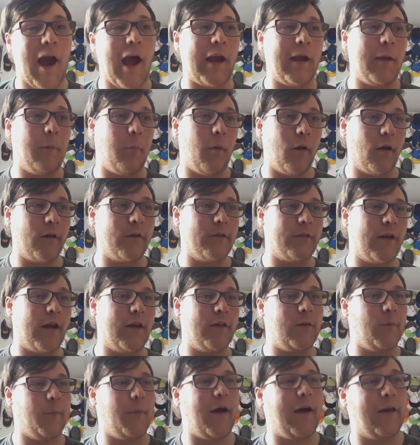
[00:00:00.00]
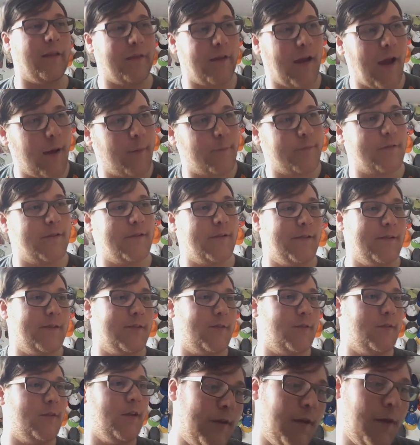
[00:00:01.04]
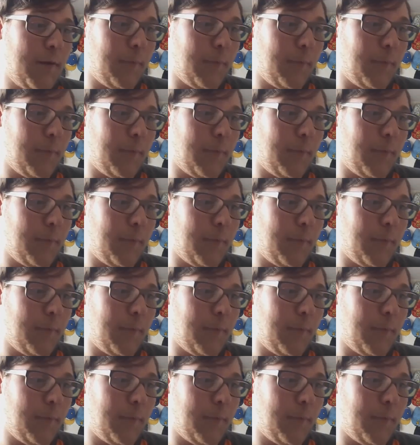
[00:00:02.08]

I apologize about the absence,